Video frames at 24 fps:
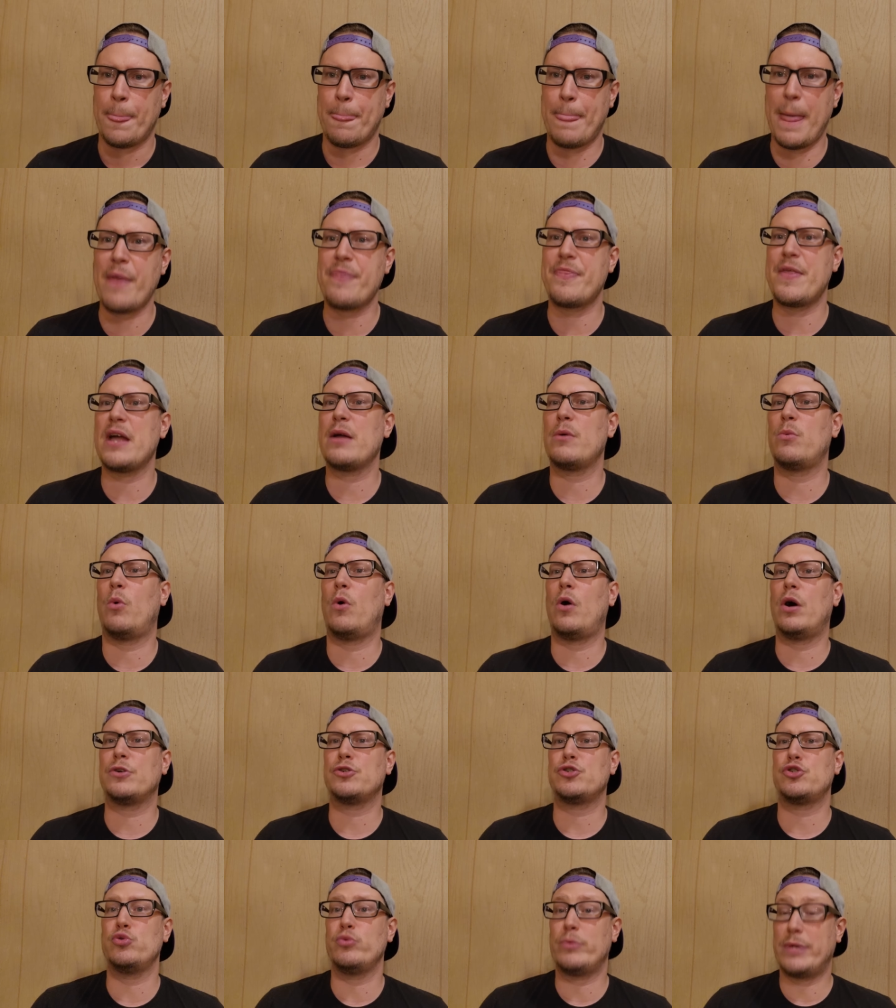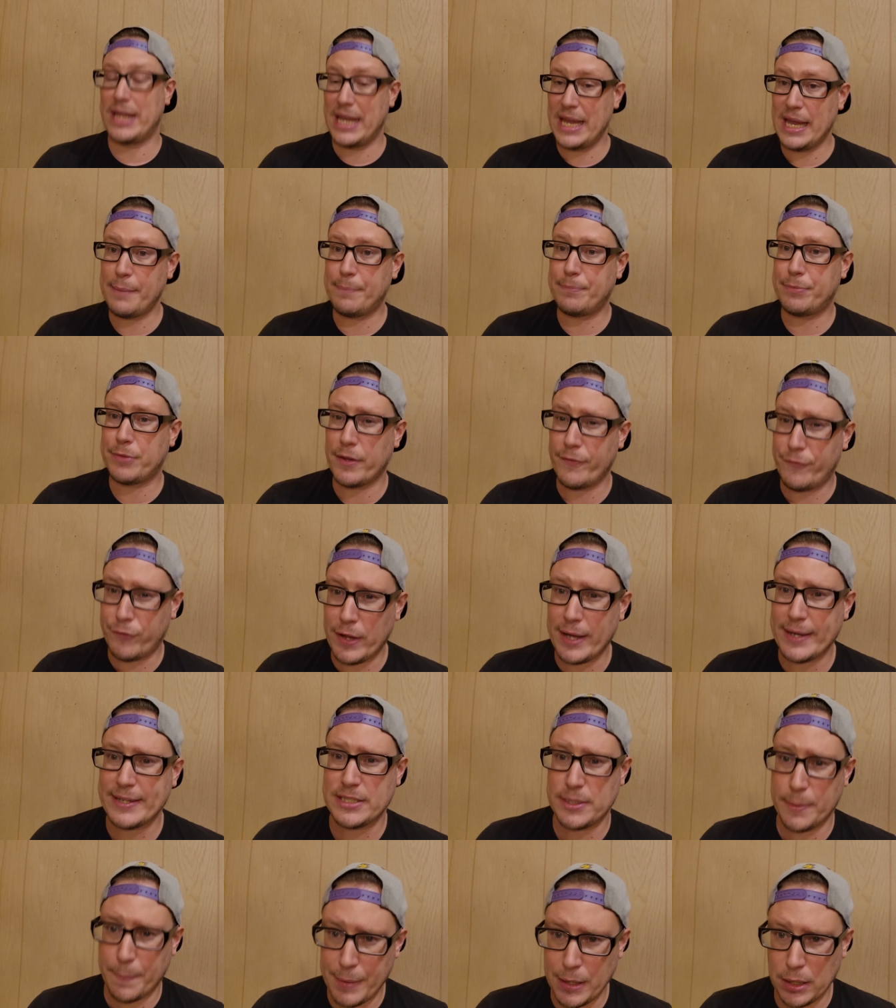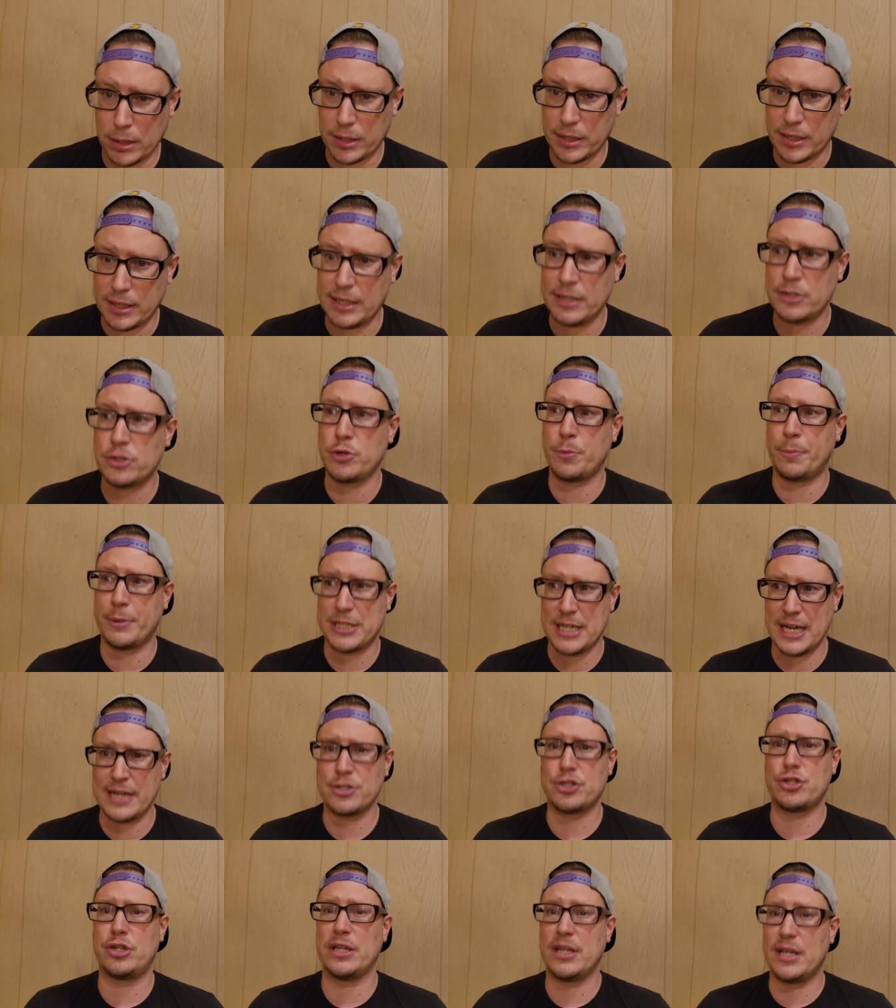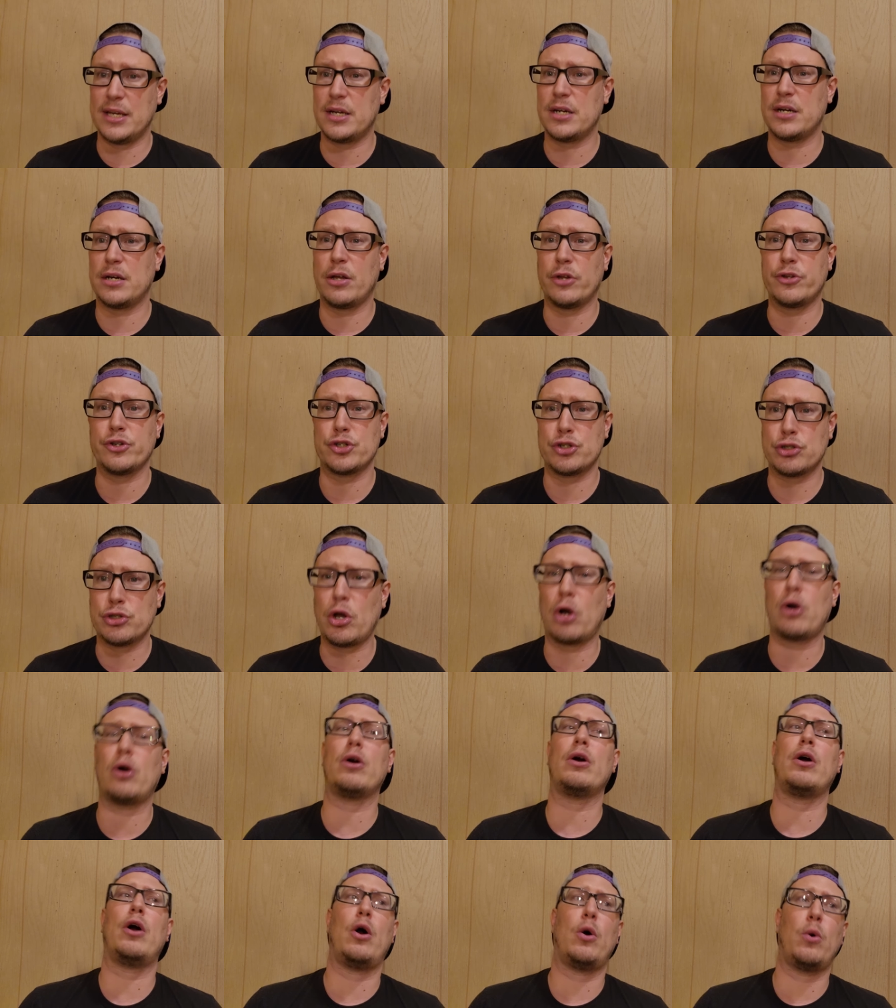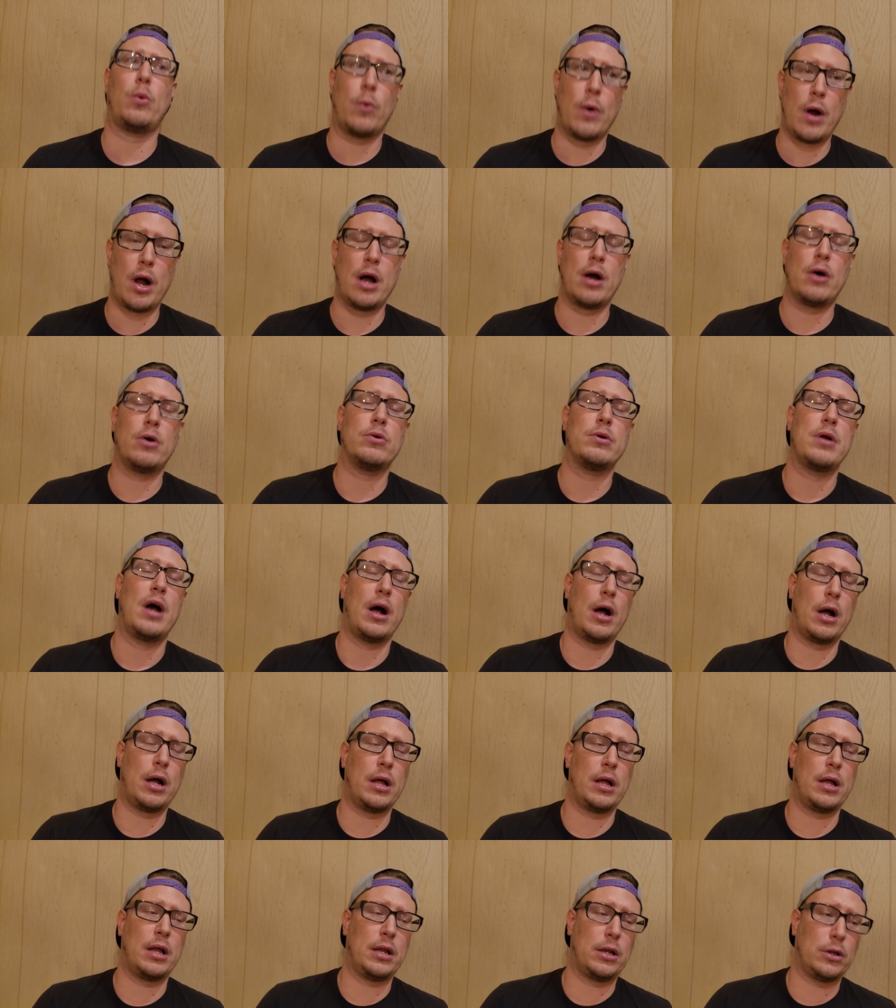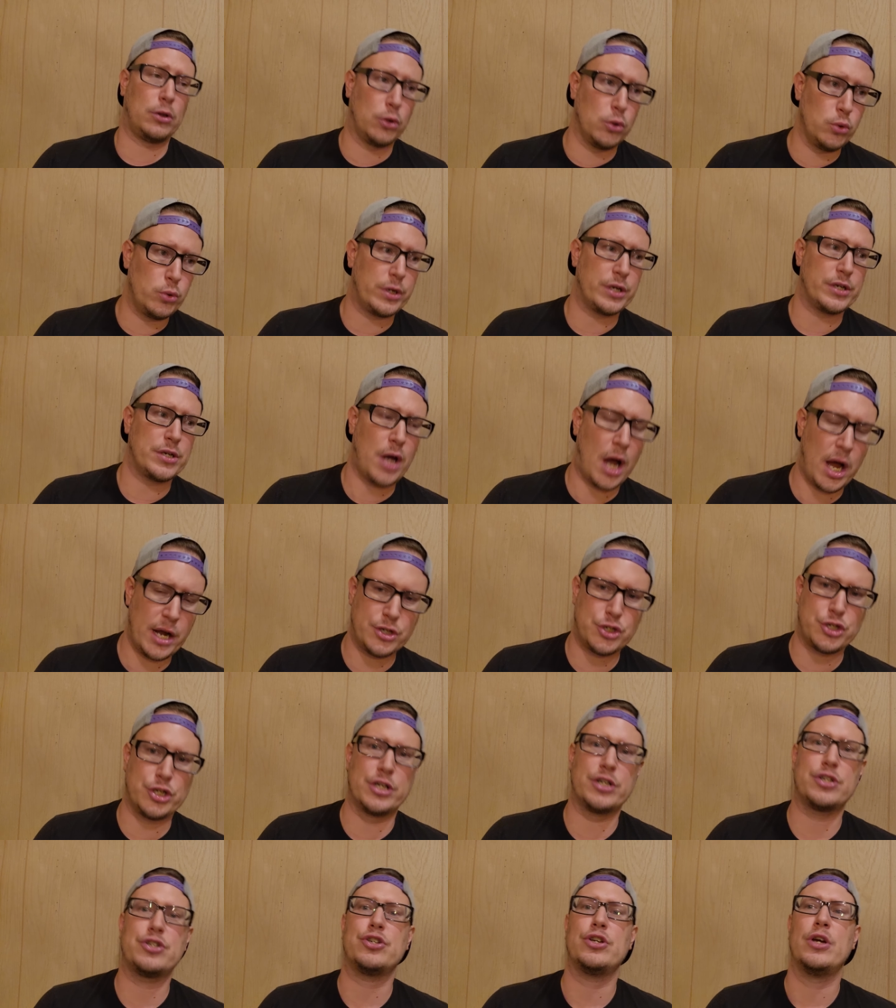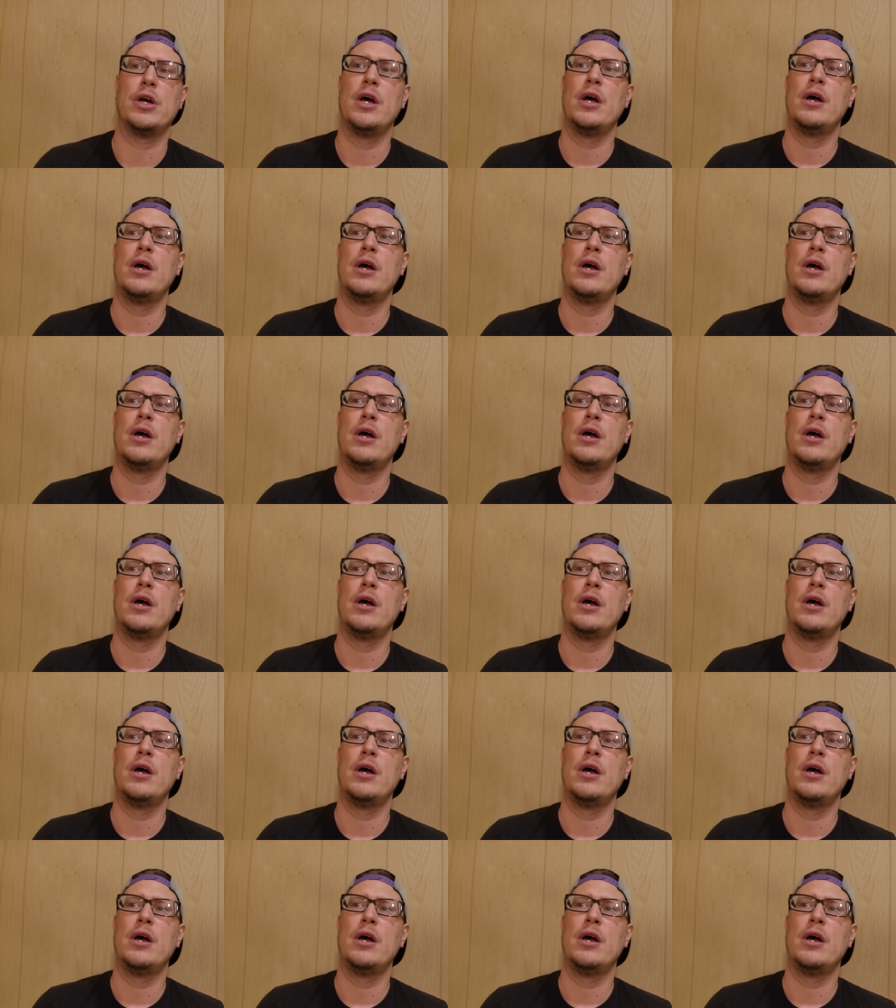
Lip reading: that they want to keep the flexibility to potentially get another star around Luka Doncic